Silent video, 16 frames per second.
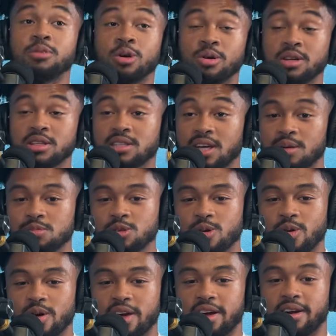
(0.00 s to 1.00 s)
going to Times
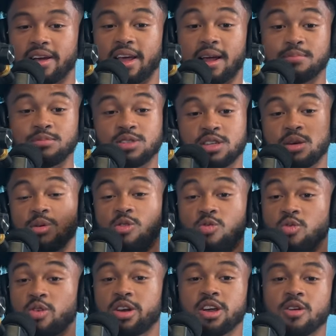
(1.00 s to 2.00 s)
Square, and I'm just gonna be
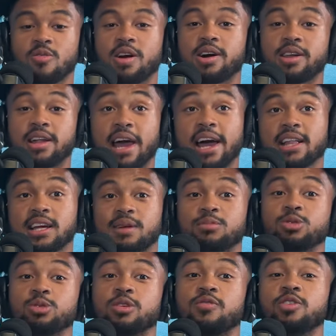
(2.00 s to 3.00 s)
running around and act like I'm
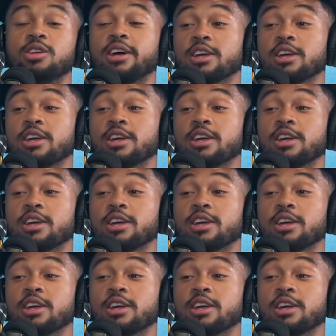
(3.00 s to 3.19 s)
doing V,